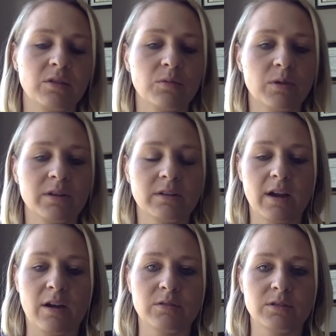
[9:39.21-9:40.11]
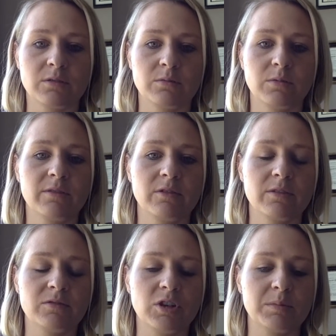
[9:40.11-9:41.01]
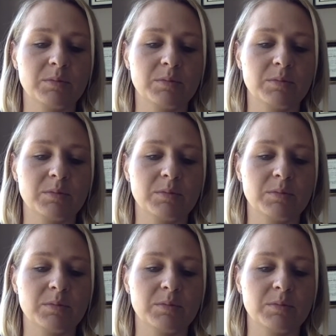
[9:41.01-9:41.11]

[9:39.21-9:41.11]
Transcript: the 1 ounce or whatever of chips,